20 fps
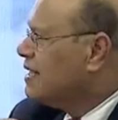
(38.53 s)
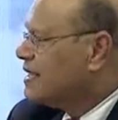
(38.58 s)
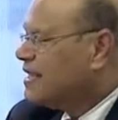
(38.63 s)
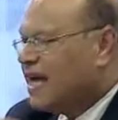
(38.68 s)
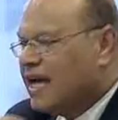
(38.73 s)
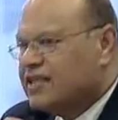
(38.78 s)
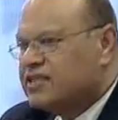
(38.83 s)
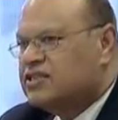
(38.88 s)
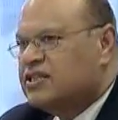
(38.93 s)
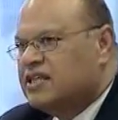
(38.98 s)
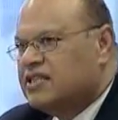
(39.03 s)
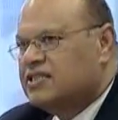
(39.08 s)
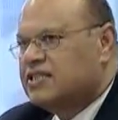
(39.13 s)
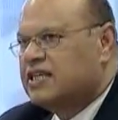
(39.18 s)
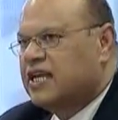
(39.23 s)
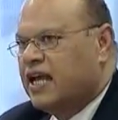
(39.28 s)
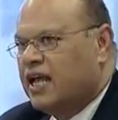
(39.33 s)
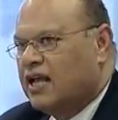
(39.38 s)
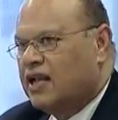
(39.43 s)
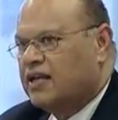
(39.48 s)
That's the
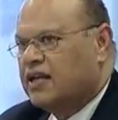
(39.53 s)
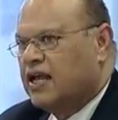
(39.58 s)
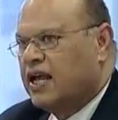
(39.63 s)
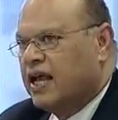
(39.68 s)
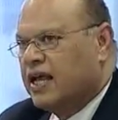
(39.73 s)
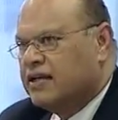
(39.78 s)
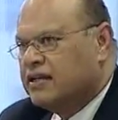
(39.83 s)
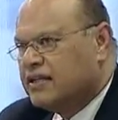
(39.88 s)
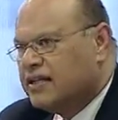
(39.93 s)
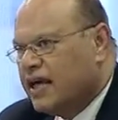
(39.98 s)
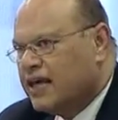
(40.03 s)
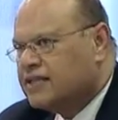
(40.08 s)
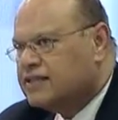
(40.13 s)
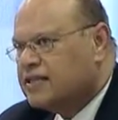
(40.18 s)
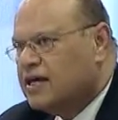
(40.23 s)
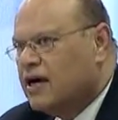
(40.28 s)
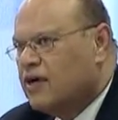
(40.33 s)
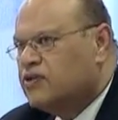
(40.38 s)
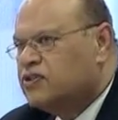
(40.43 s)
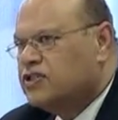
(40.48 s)
scale, and that's
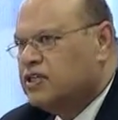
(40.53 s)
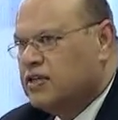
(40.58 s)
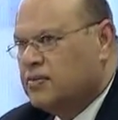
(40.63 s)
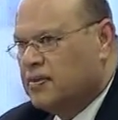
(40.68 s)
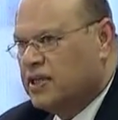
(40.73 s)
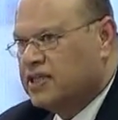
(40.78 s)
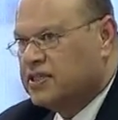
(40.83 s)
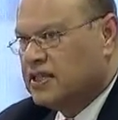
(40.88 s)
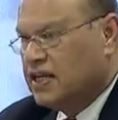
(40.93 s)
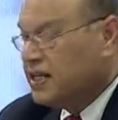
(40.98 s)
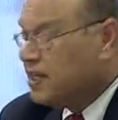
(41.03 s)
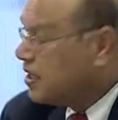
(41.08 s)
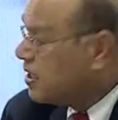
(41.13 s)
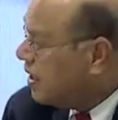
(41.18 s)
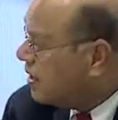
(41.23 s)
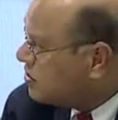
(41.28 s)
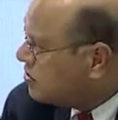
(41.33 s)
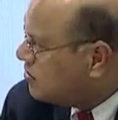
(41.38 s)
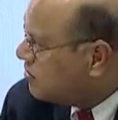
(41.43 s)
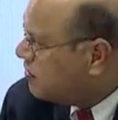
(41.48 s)
how seamlessly it
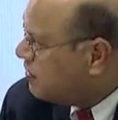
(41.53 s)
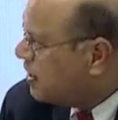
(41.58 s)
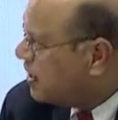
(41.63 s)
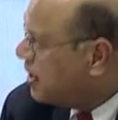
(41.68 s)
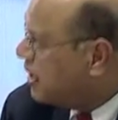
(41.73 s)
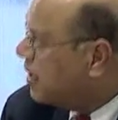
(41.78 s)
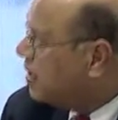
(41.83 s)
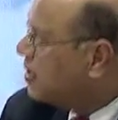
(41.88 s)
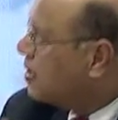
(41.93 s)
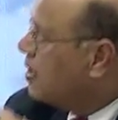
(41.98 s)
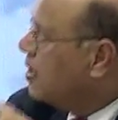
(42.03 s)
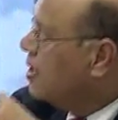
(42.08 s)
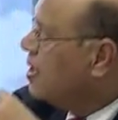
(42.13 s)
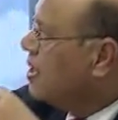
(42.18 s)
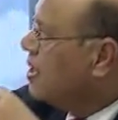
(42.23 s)
has to fit in.